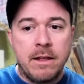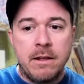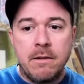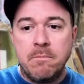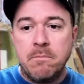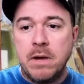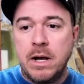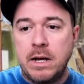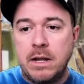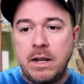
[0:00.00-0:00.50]

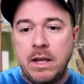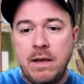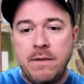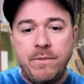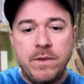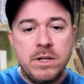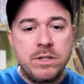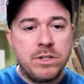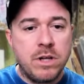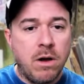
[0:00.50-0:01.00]
But
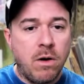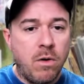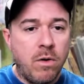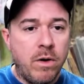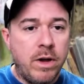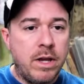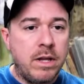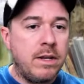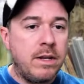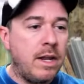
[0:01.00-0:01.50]
if you
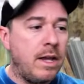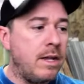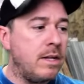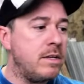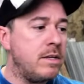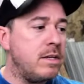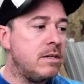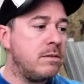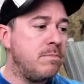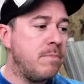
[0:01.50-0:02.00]
join,
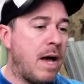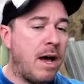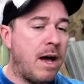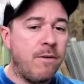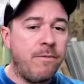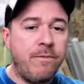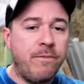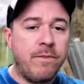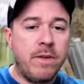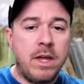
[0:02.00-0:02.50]
it's a
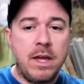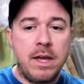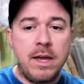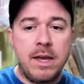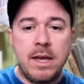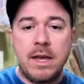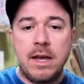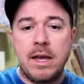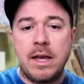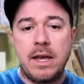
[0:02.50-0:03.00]
small
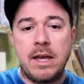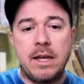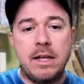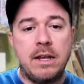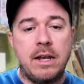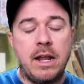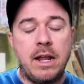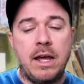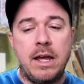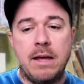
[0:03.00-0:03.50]
fee,
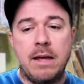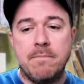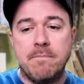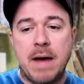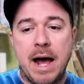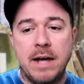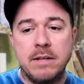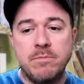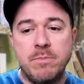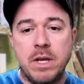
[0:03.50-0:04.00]
and it
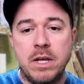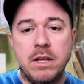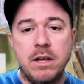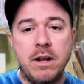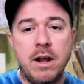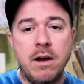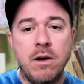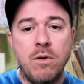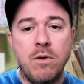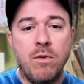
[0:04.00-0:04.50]
buys me
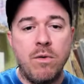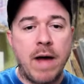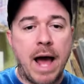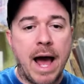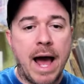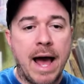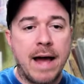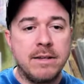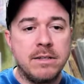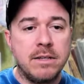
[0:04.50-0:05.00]
good old
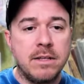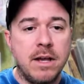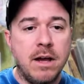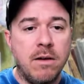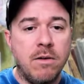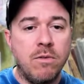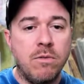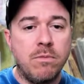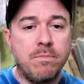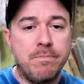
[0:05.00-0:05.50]
ice
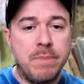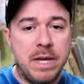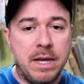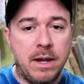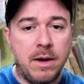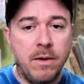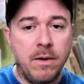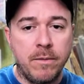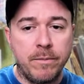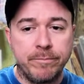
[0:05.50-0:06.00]
cold
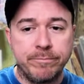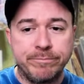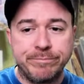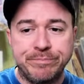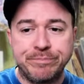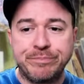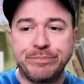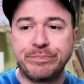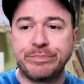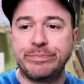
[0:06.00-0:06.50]
beer.
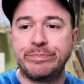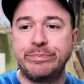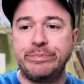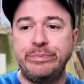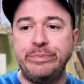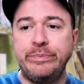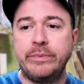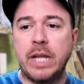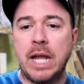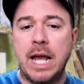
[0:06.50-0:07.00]

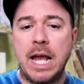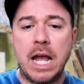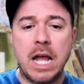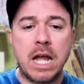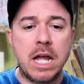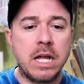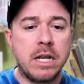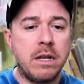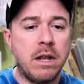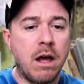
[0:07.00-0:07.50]

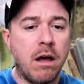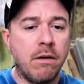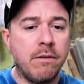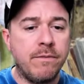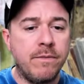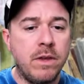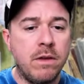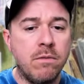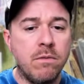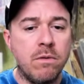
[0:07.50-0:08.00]
And
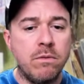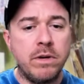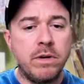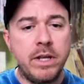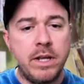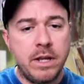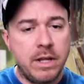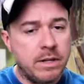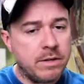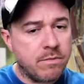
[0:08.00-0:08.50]
if you want to
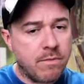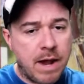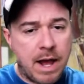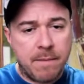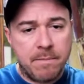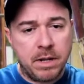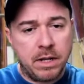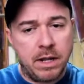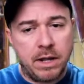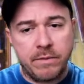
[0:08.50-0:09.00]
hear, it's
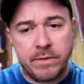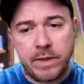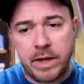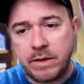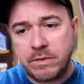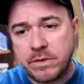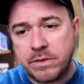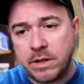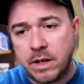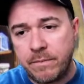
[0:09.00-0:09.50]
right below
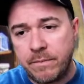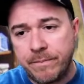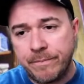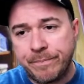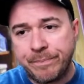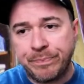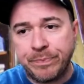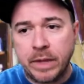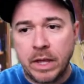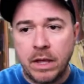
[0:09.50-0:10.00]
there. So
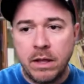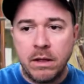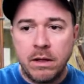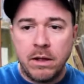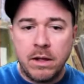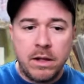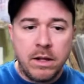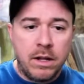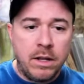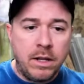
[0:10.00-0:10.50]

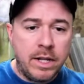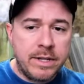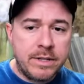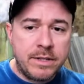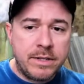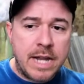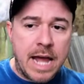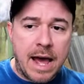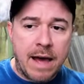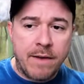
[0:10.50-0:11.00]
let's
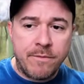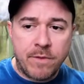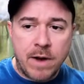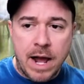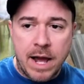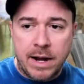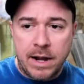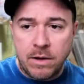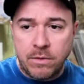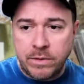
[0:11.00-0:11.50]
dive
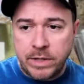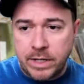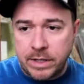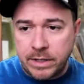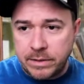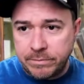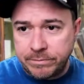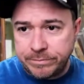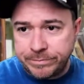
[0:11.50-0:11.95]
right on in.